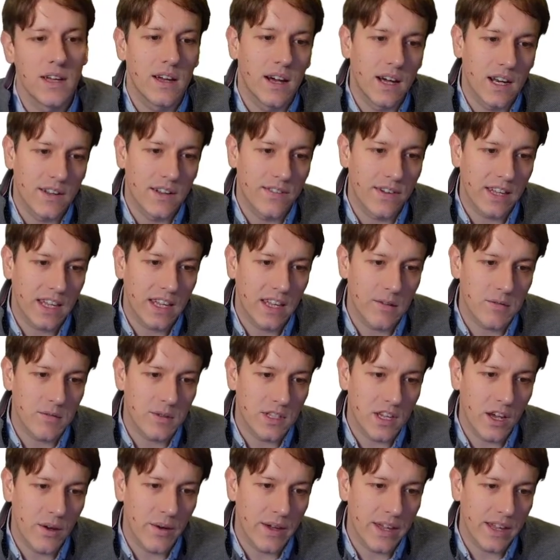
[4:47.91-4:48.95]
And if I
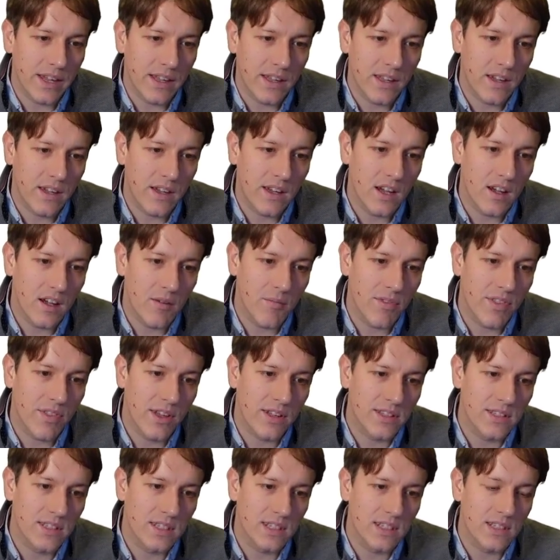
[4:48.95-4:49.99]
kept going,
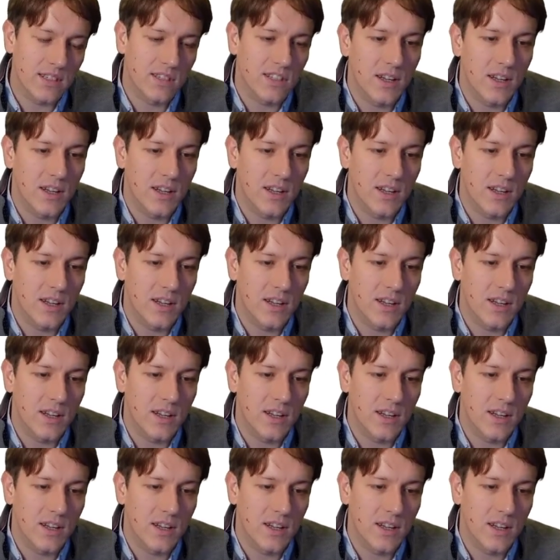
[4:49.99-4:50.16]
13